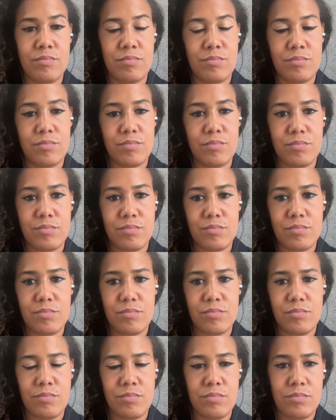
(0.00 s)

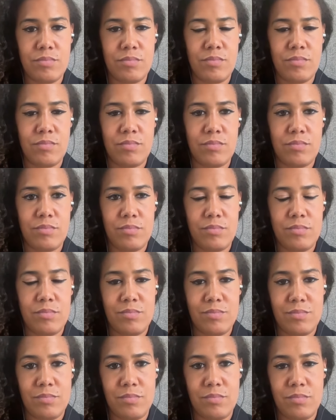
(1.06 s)

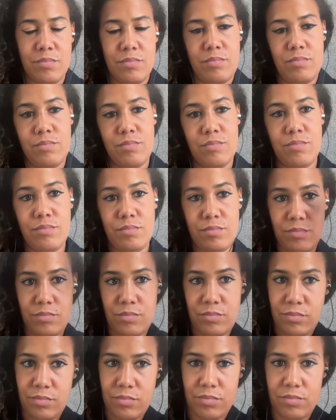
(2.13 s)

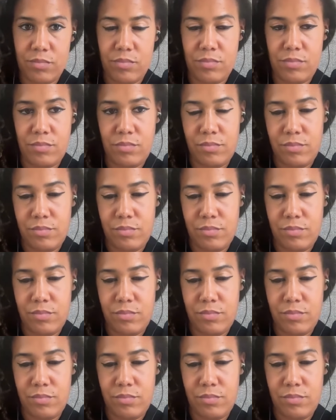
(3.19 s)
(silent)